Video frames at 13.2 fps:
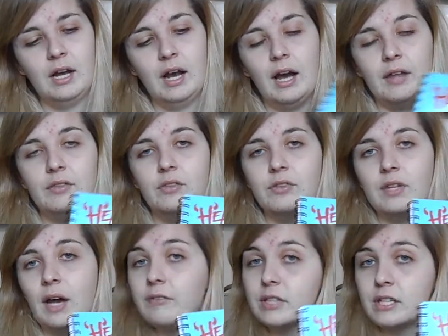and
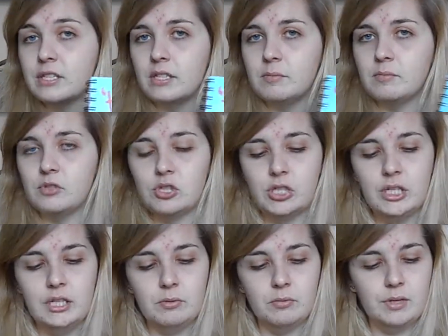the advertising
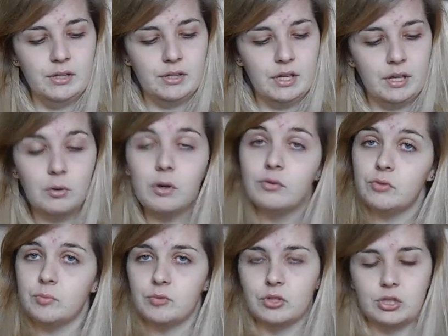imagery with a quote
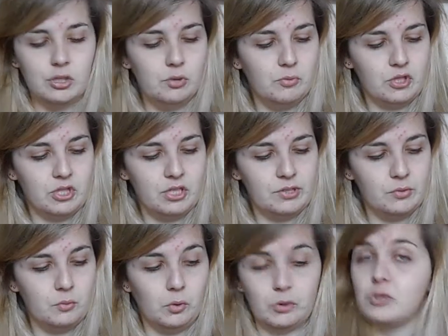from the show, which is
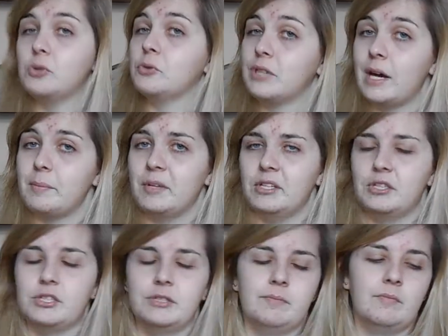"What's your
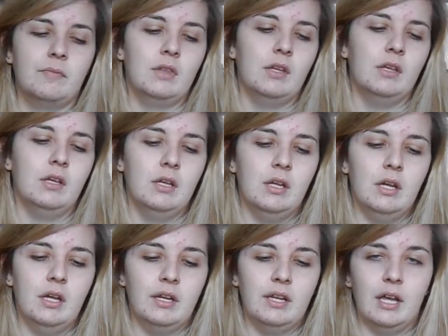damage?"
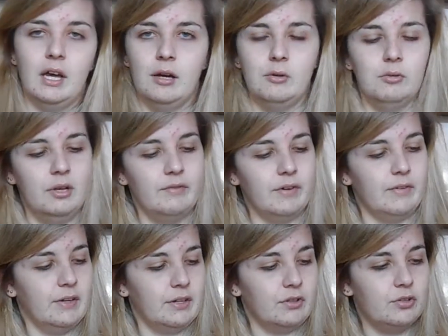Now if I
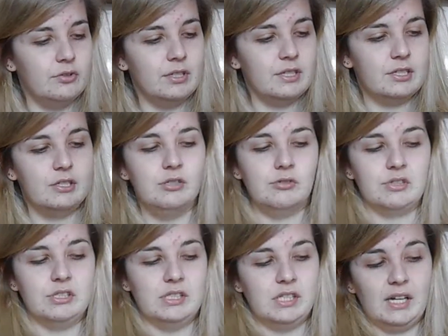flick through this, you'll
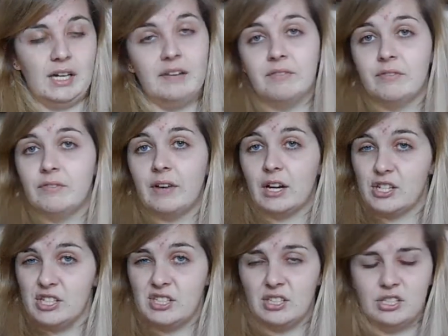see I have
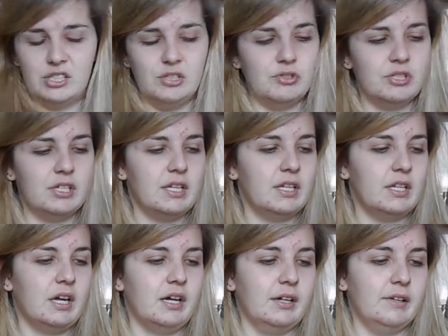actually started using it.
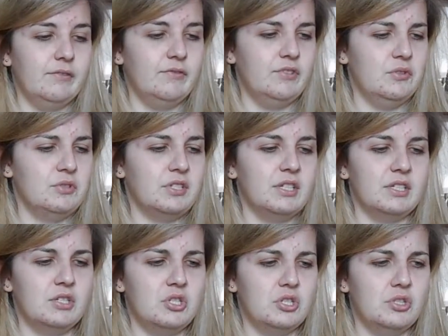I've used
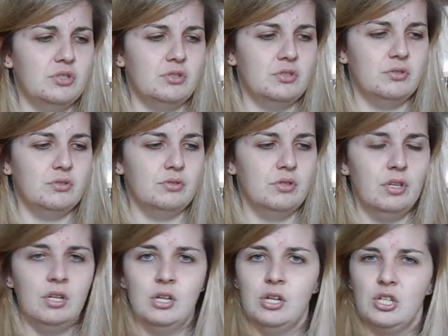it to
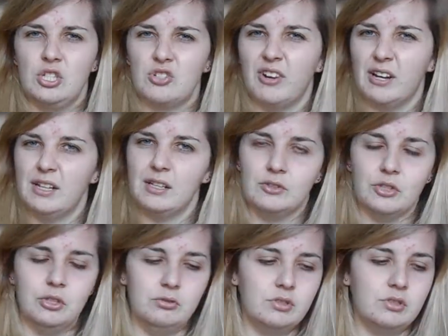just write little
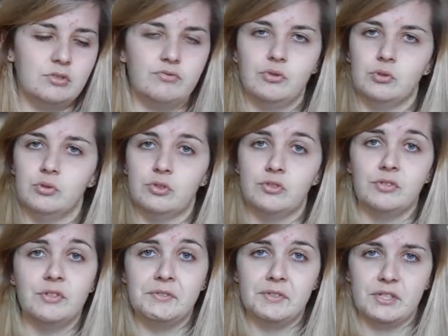notes for the
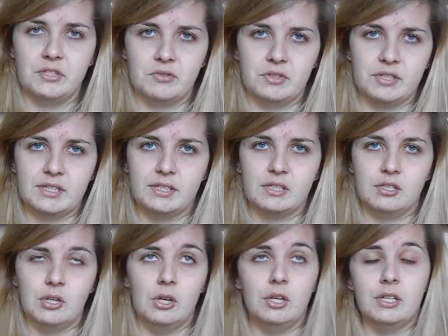review videos I did
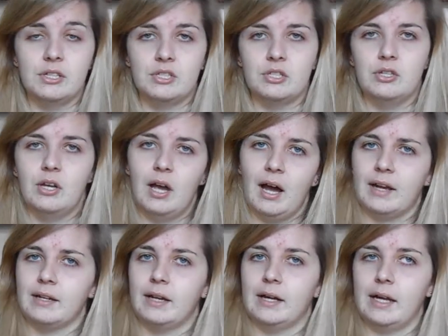earlier this year,
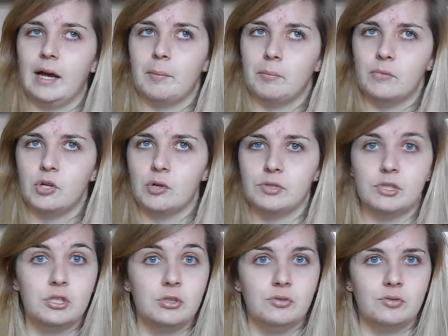and I am going
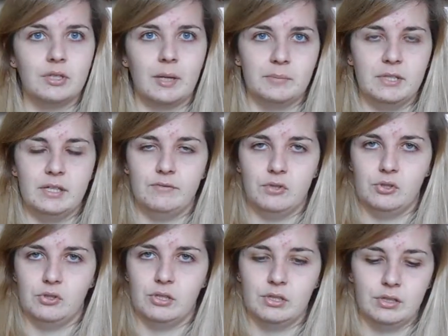to do an updated
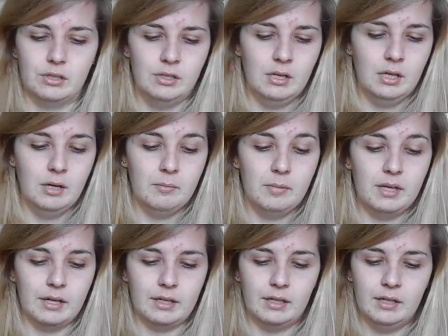version. But
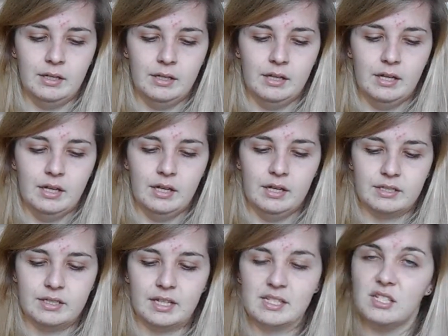yeah,
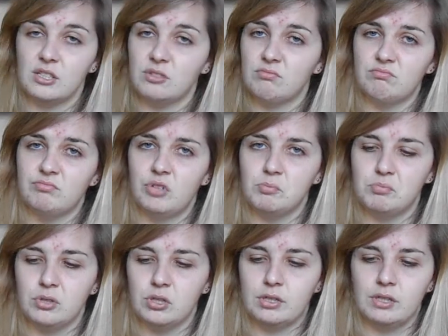it's a nice little
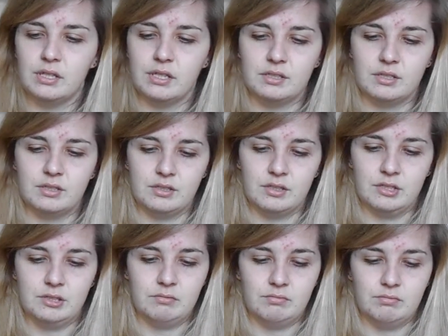notebook,
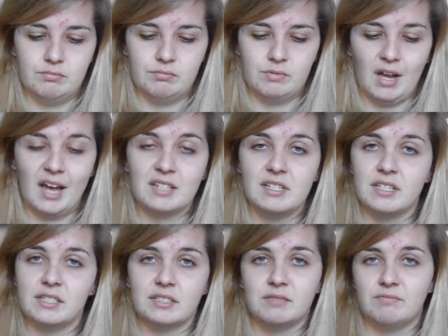it's
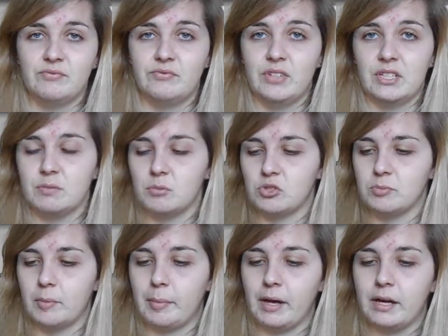handy and it fits in most
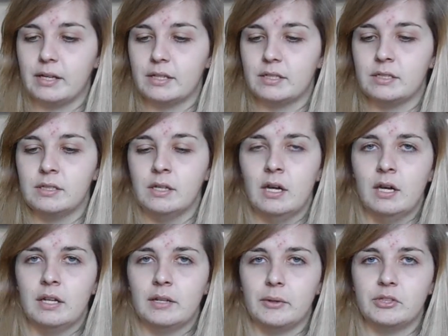of my bags.
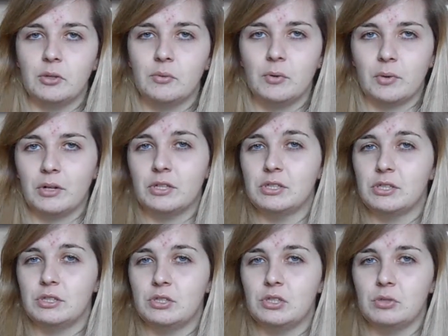Now I don't know what I'm going
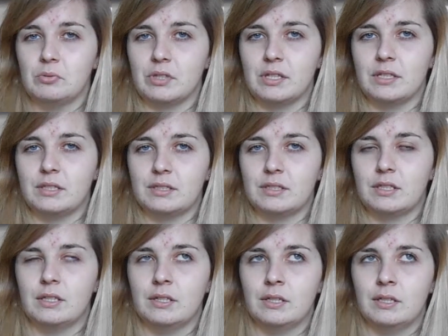to do with it